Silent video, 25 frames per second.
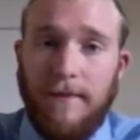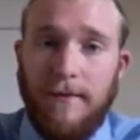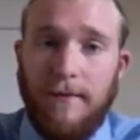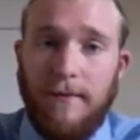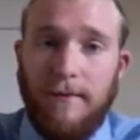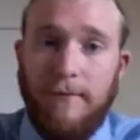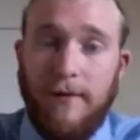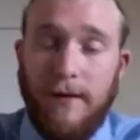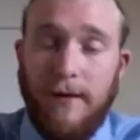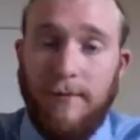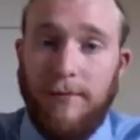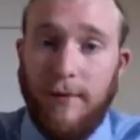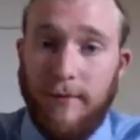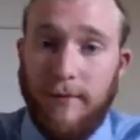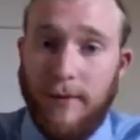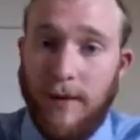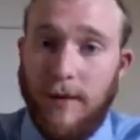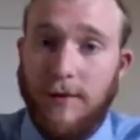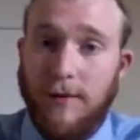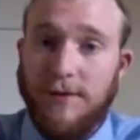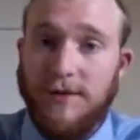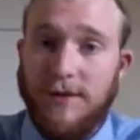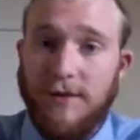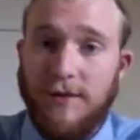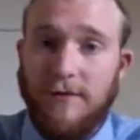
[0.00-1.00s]
been
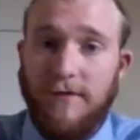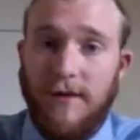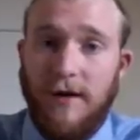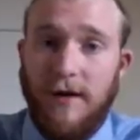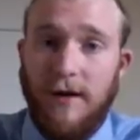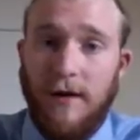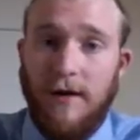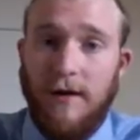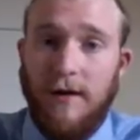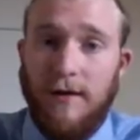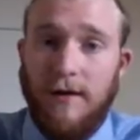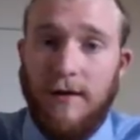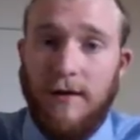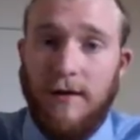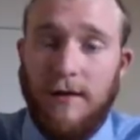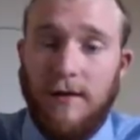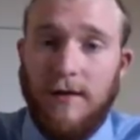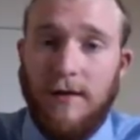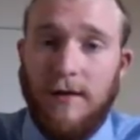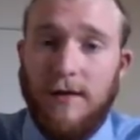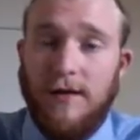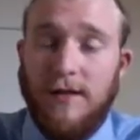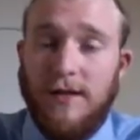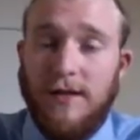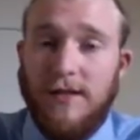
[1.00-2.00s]
proposed so far.
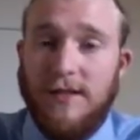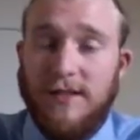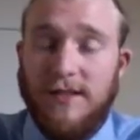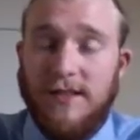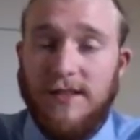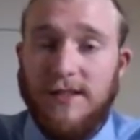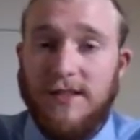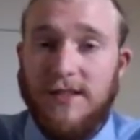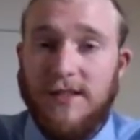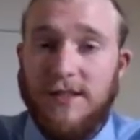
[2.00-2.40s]
Since